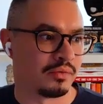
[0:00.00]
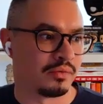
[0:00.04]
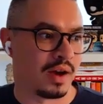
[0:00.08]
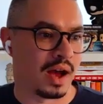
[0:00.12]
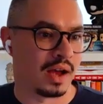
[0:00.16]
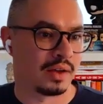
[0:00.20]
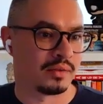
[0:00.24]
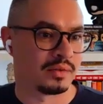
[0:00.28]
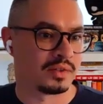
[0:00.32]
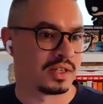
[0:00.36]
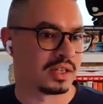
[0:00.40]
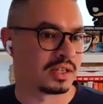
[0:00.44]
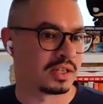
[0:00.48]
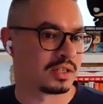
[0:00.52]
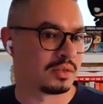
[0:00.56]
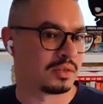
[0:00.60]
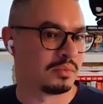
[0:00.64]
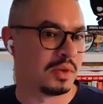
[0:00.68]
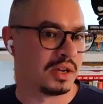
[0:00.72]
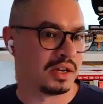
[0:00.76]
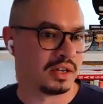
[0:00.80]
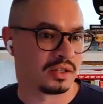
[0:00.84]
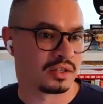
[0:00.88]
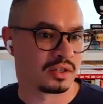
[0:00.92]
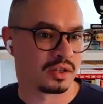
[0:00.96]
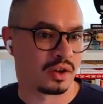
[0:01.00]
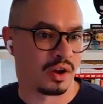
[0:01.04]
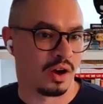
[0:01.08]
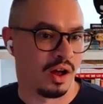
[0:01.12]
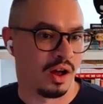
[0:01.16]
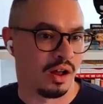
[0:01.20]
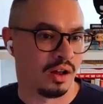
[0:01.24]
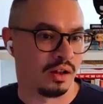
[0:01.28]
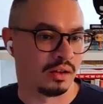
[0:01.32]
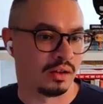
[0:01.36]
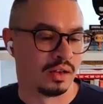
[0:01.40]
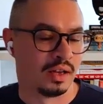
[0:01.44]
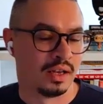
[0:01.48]
5-6 minutes
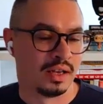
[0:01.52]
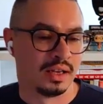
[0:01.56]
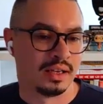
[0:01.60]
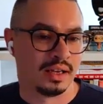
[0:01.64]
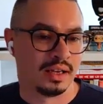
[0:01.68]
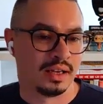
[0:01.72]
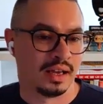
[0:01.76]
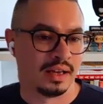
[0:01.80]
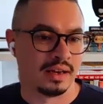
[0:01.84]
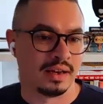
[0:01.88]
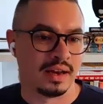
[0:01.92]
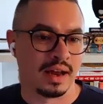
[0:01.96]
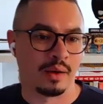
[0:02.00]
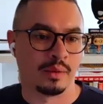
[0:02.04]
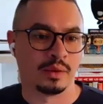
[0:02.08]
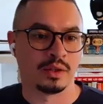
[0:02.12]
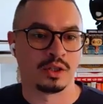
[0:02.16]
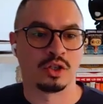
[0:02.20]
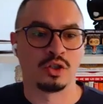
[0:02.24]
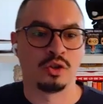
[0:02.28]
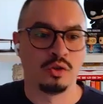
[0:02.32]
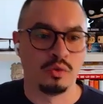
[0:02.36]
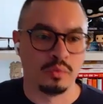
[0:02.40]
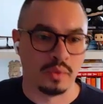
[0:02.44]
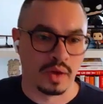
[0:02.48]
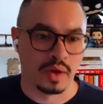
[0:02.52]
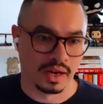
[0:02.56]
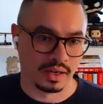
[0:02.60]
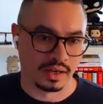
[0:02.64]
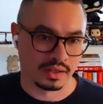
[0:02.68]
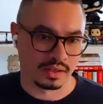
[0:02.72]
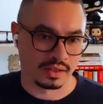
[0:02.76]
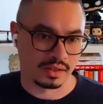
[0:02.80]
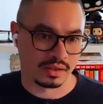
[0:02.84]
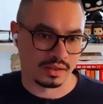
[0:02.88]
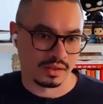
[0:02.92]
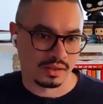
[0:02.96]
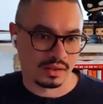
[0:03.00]
call and now it's 2
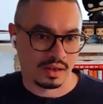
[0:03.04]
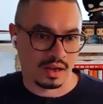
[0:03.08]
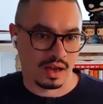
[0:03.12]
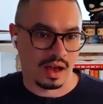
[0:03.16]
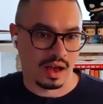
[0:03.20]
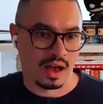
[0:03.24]
minutes